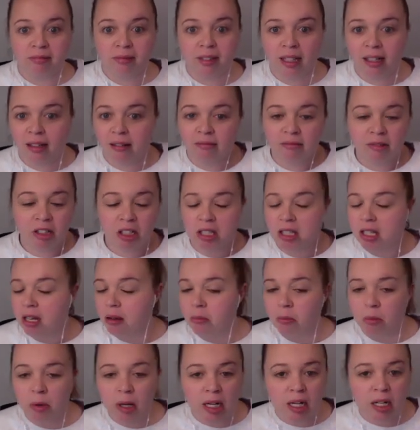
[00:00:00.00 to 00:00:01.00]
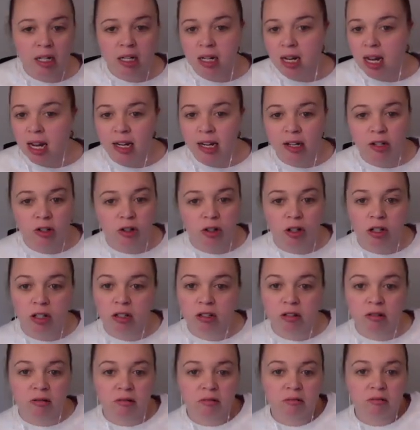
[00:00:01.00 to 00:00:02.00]
Now, just some weird
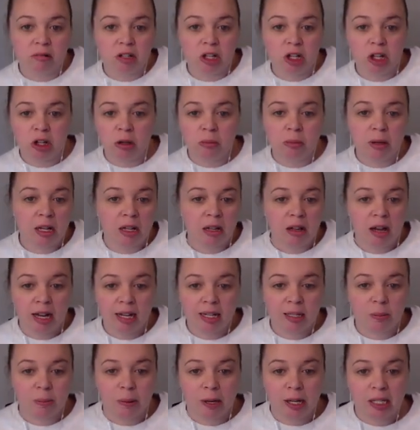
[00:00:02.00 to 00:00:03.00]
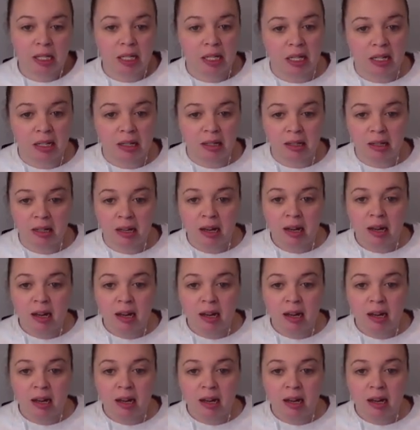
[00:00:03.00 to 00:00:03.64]
extra human-like species